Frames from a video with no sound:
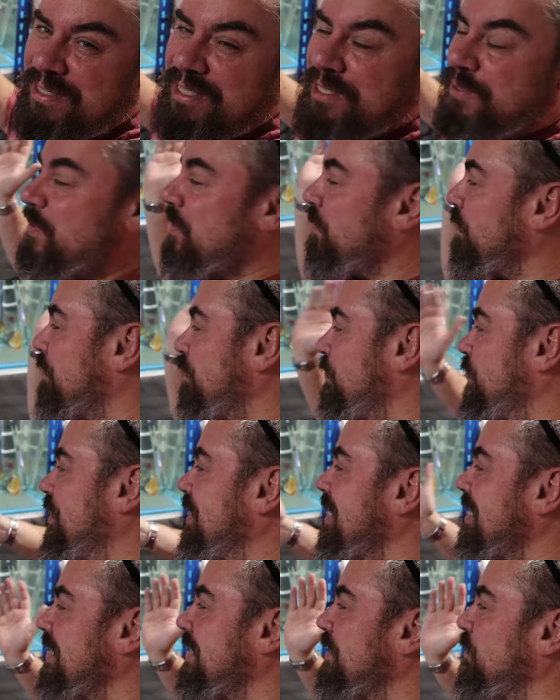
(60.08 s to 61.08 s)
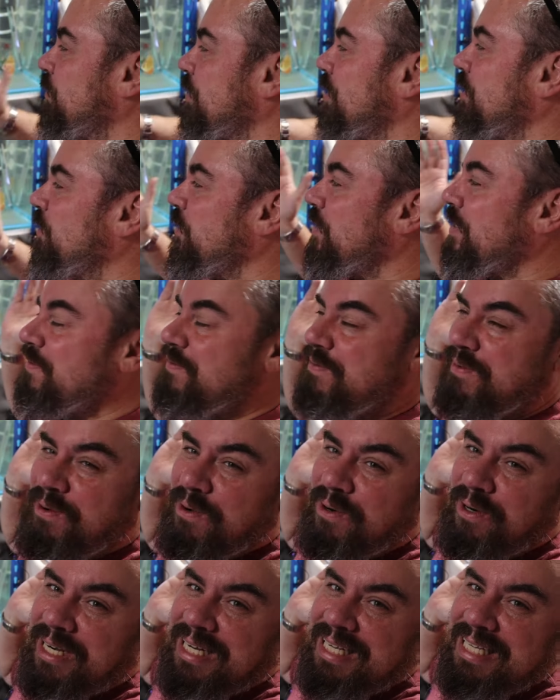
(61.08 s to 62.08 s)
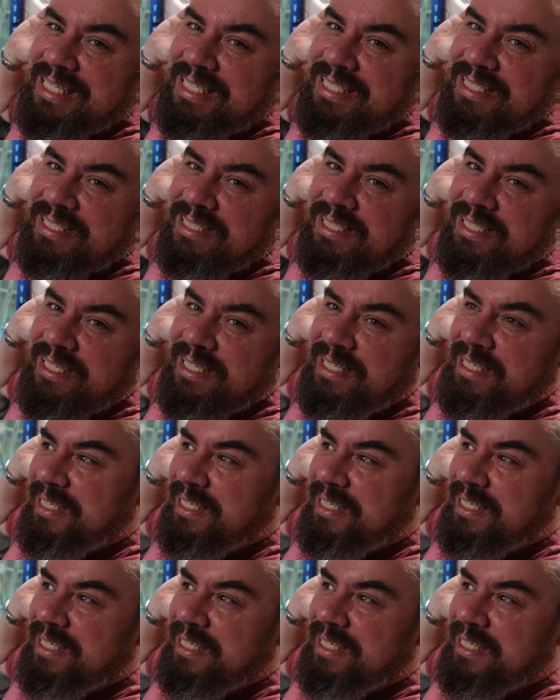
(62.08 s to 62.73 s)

fish as well. With discus, what you're looking for is